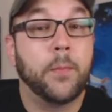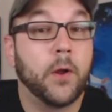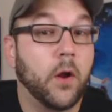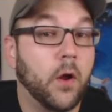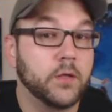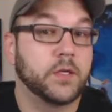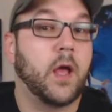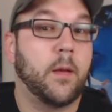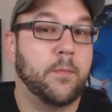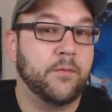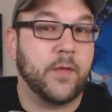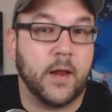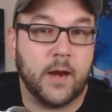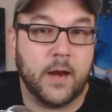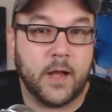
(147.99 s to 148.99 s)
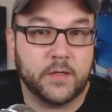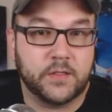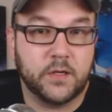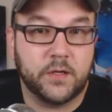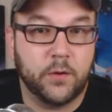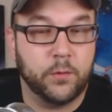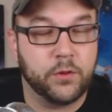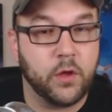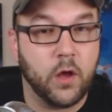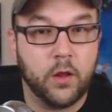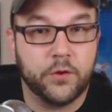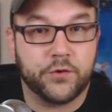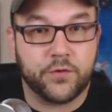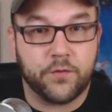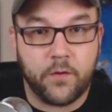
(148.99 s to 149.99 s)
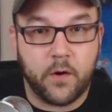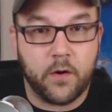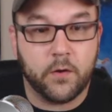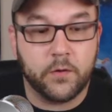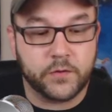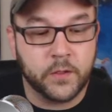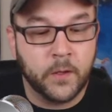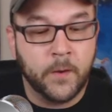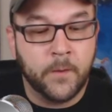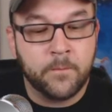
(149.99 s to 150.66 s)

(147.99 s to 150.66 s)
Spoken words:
but on top of that, it has to deal with Colin Trevorrow's